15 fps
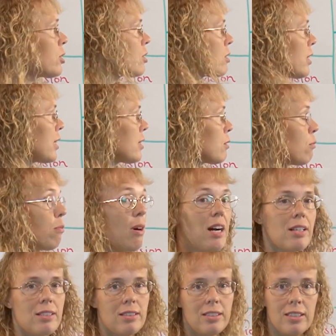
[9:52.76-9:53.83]
person gets
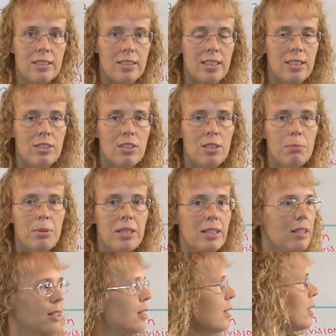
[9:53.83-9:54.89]
one $10
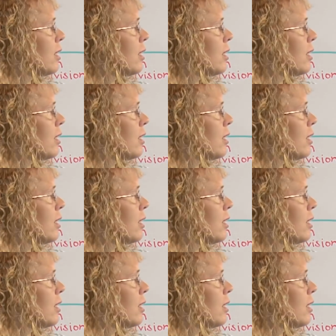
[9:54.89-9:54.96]
bill.